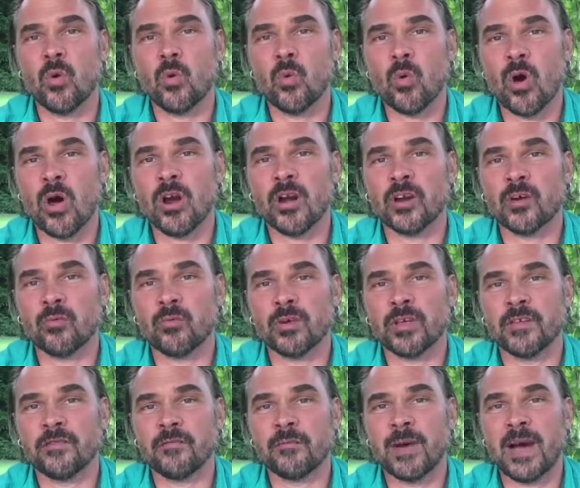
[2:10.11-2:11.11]
work
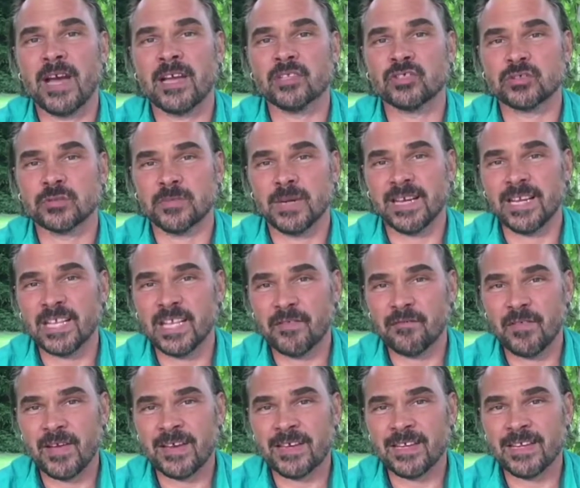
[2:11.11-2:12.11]
with my traumatic
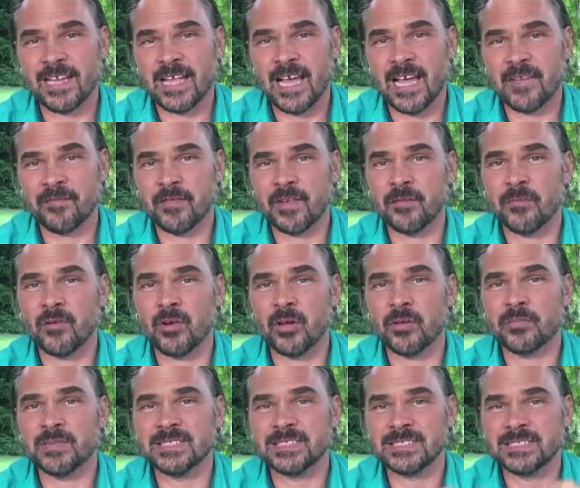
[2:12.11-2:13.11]
event in life and
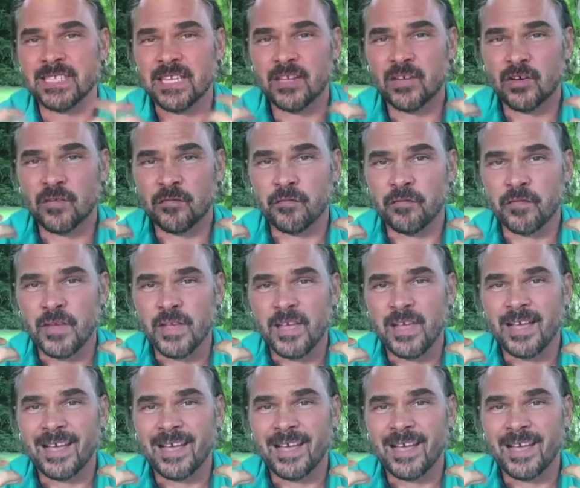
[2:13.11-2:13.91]
brought me in a state of